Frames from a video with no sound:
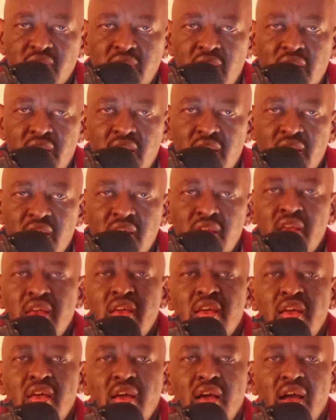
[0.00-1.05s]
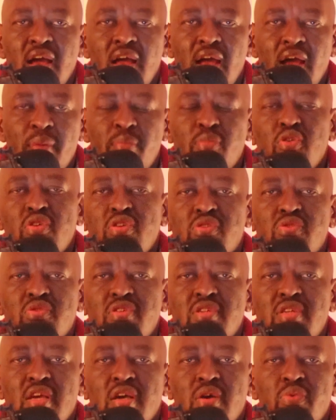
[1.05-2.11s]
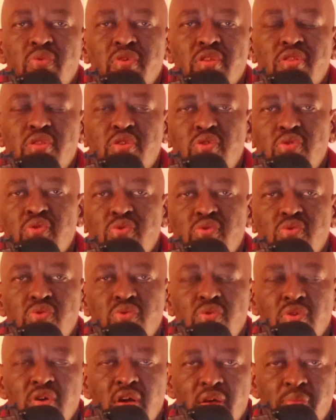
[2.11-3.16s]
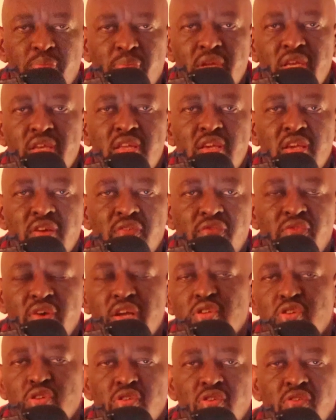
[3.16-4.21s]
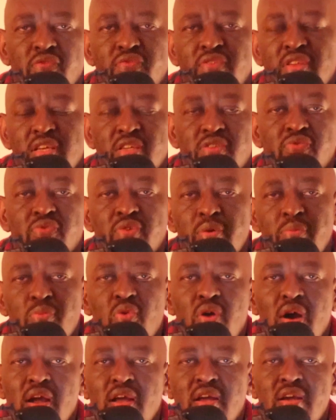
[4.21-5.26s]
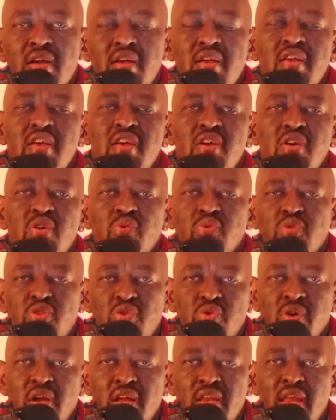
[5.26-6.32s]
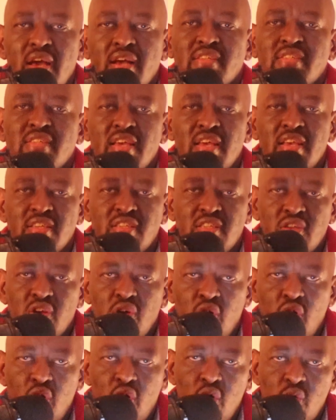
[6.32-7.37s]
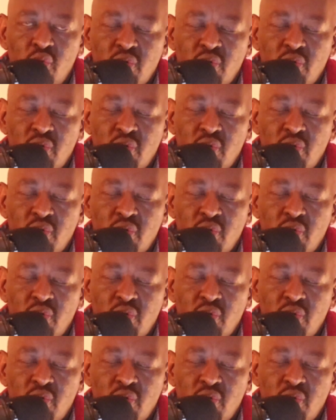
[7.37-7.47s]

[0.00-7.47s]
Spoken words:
journey, I am going to share with you a PDF version of this framework which you can access or